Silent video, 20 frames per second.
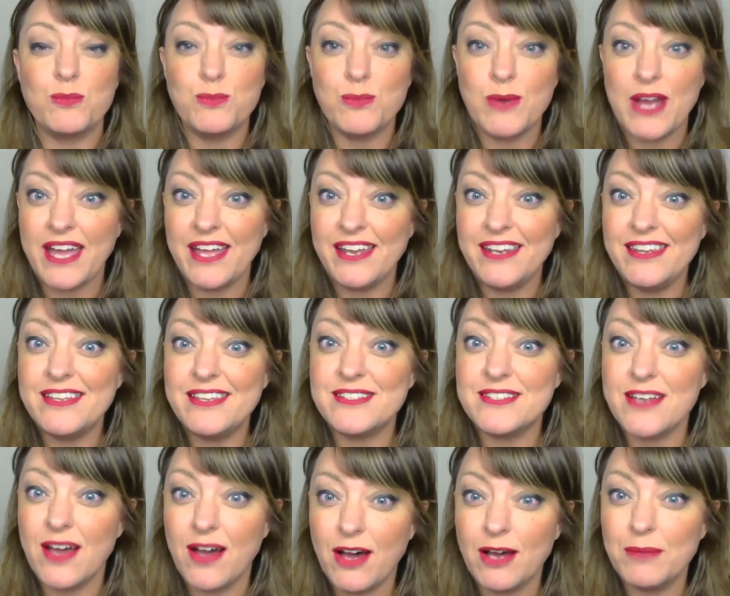read the
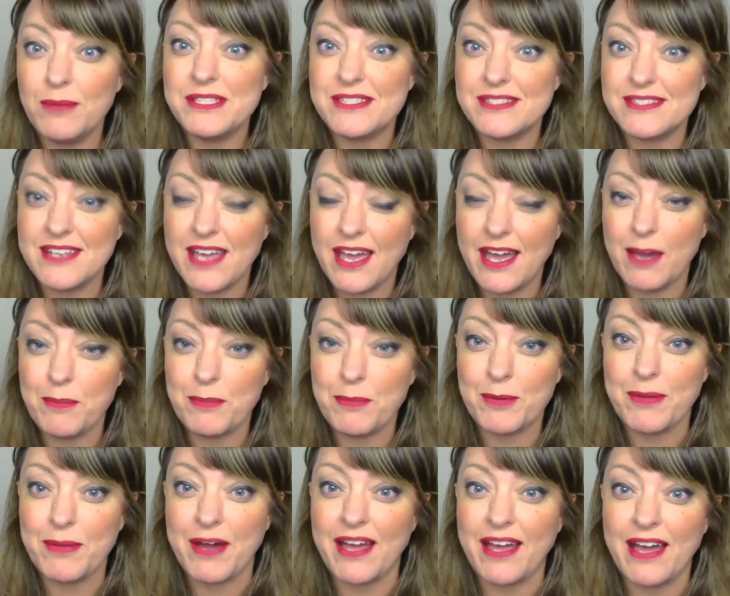Thomas
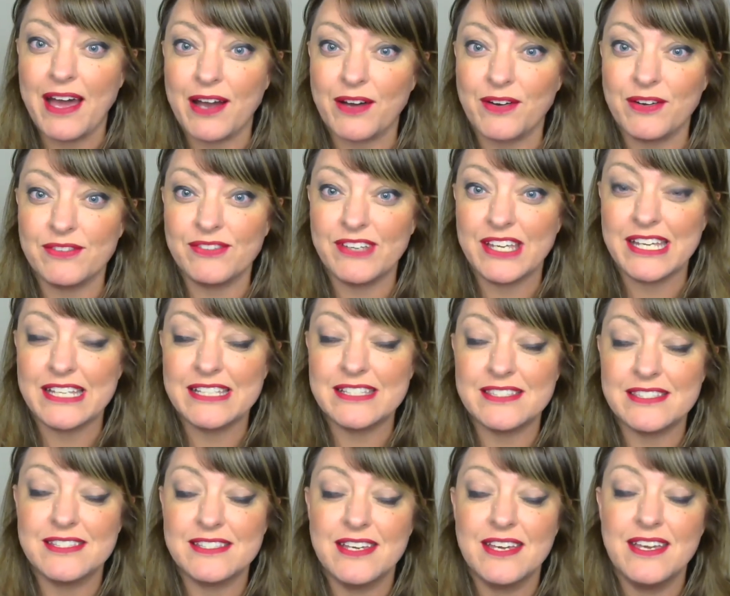Tapper
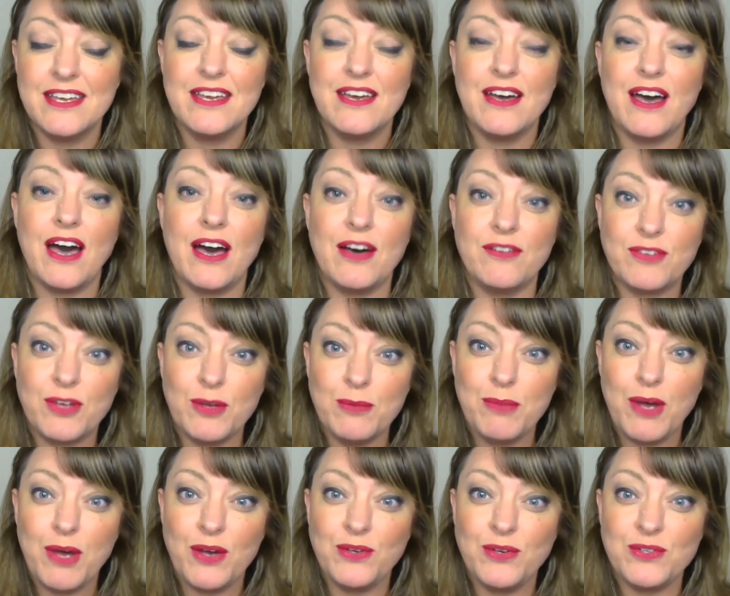biographies of
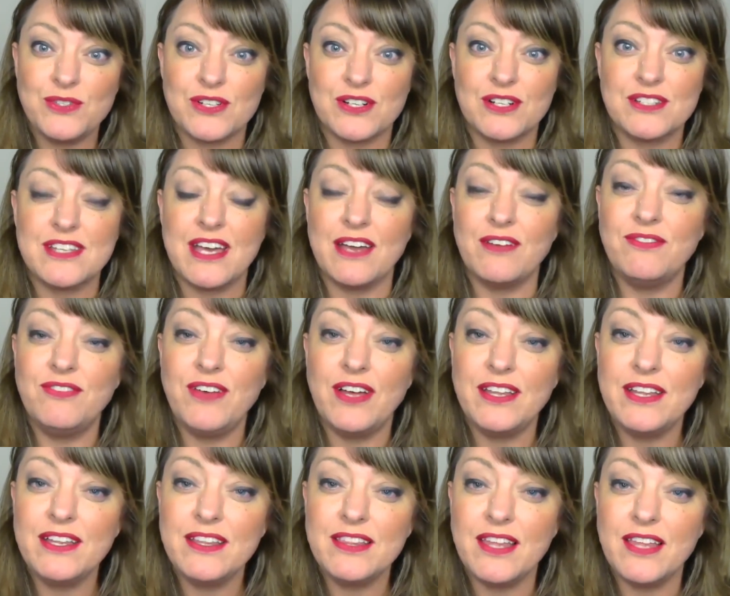composers, I
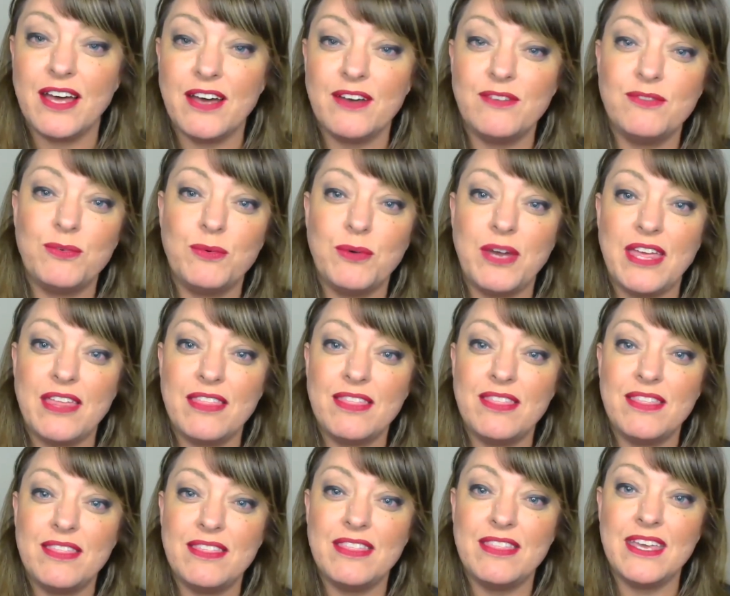fell in love with
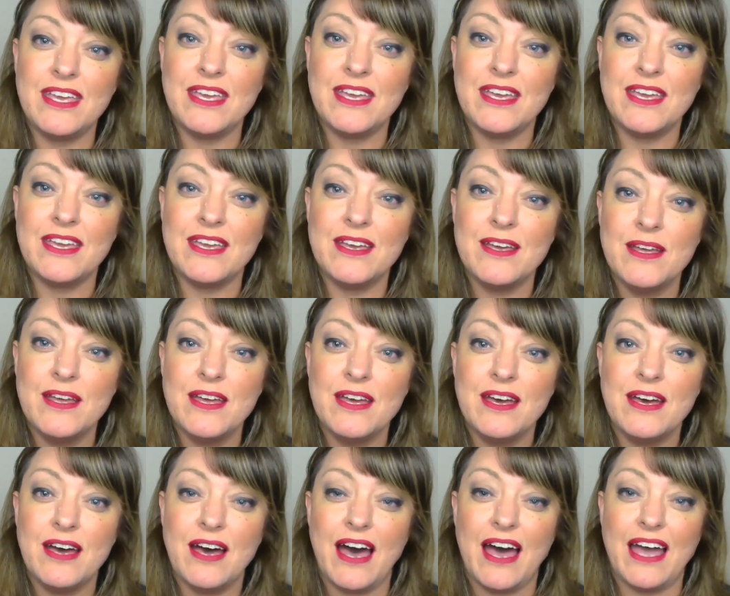the
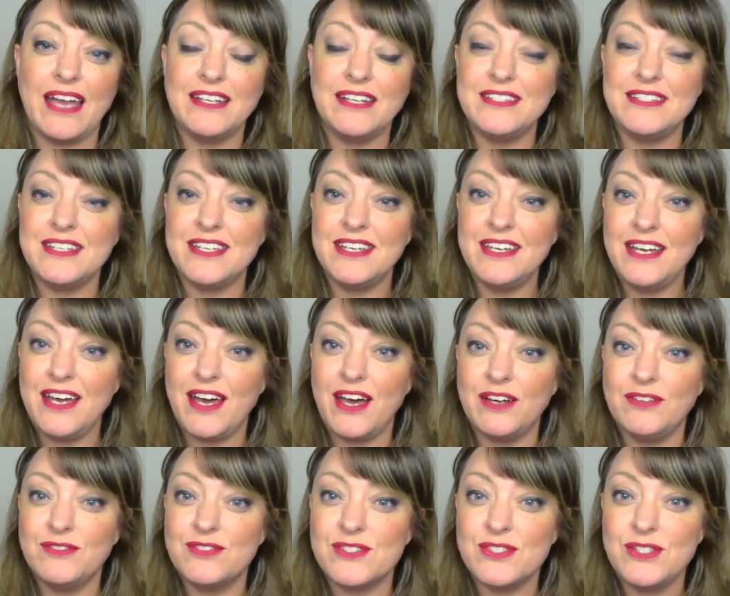idea
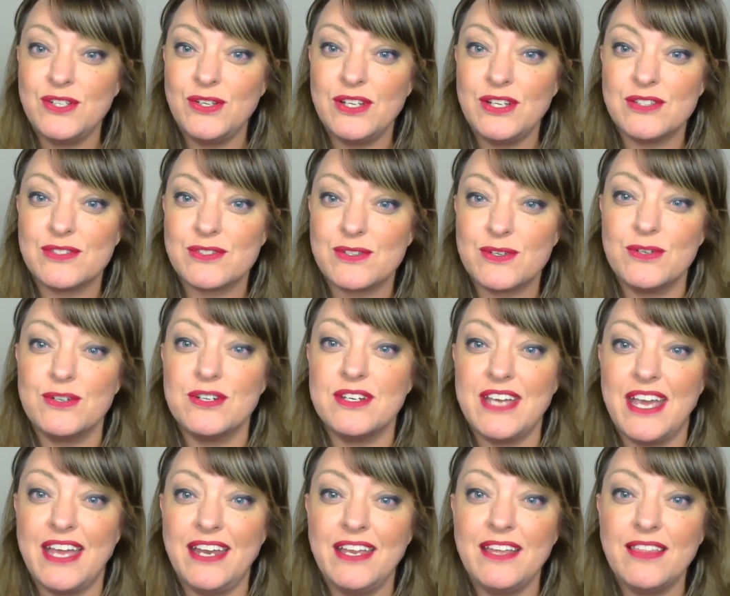of students
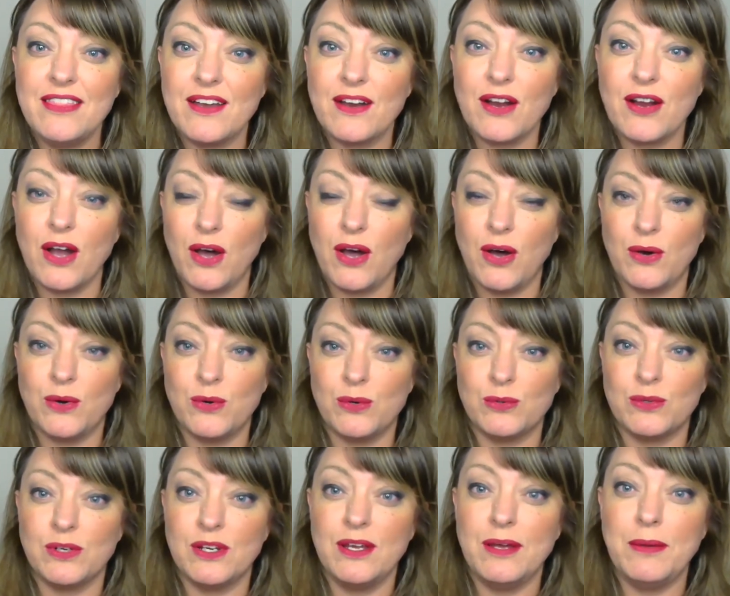creating their
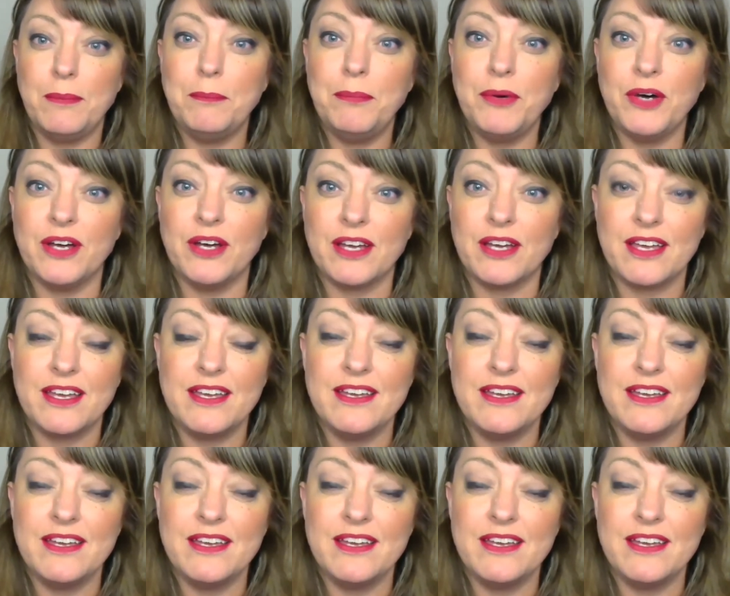own book.